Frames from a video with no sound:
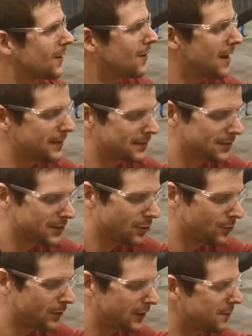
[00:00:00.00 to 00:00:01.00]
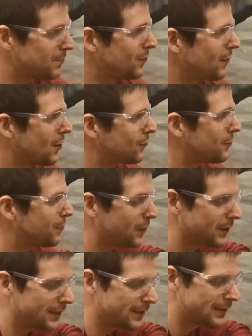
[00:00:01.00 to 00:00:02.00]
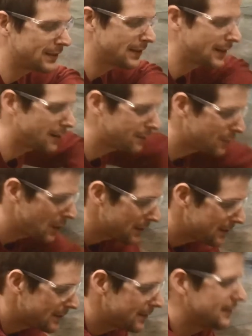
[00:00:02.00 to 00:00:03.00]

Alright, so we're going to move on to putting our front